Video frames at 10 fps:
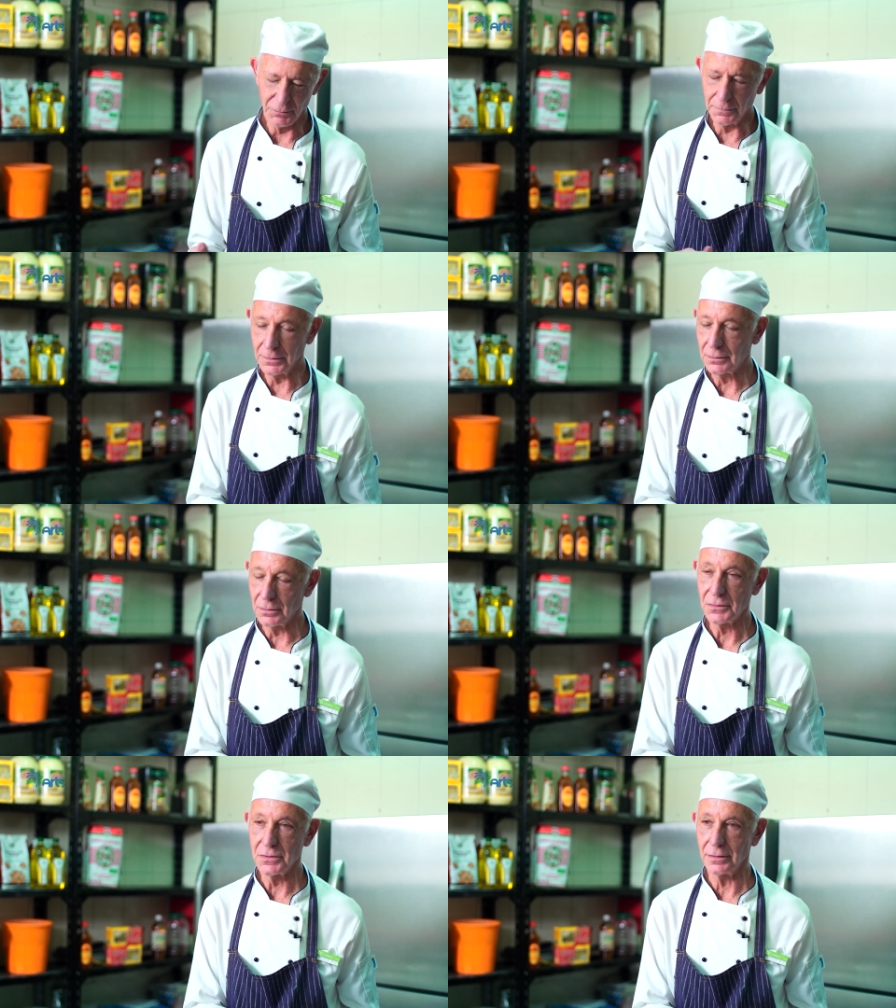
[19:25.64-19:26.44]
women
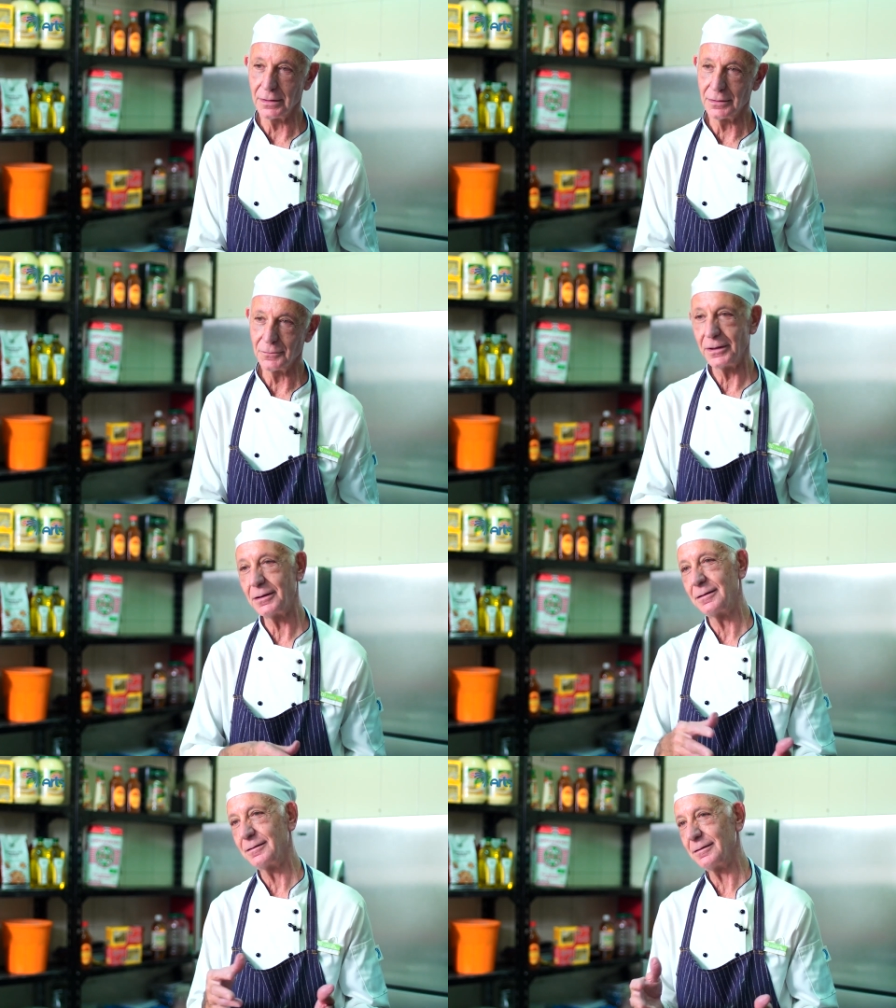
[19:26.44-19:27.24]
cook during the week.
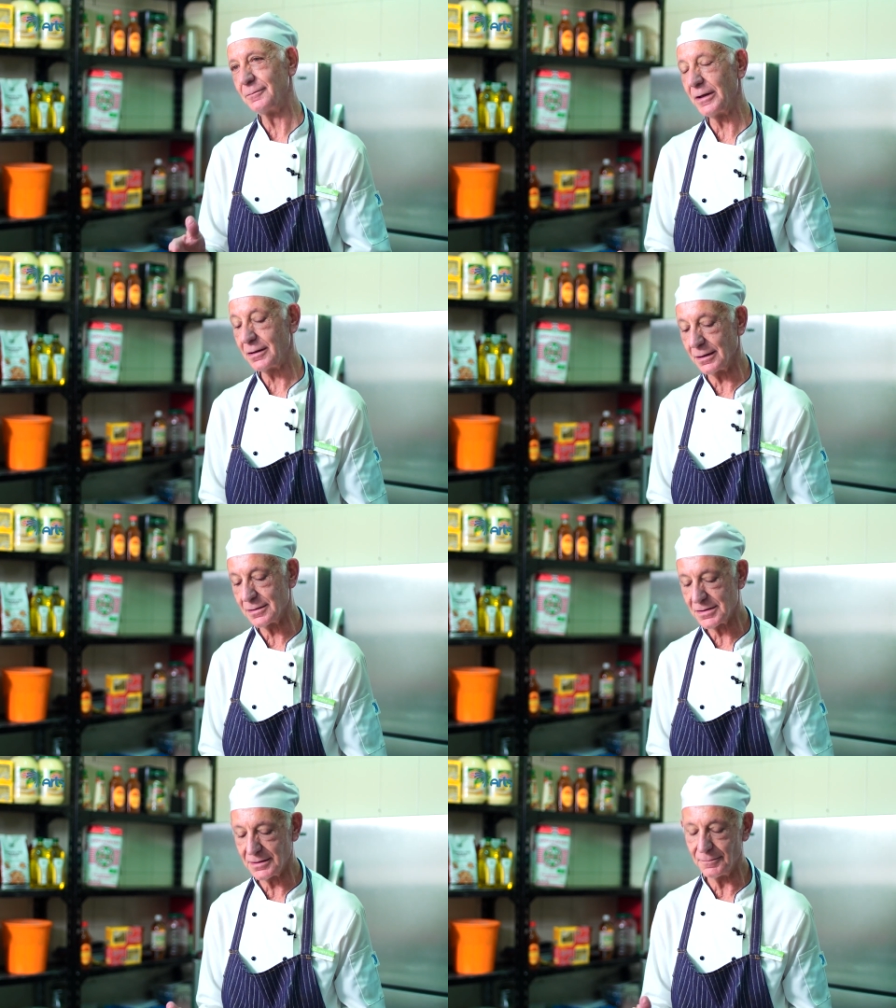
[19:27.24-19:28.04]
Weekends,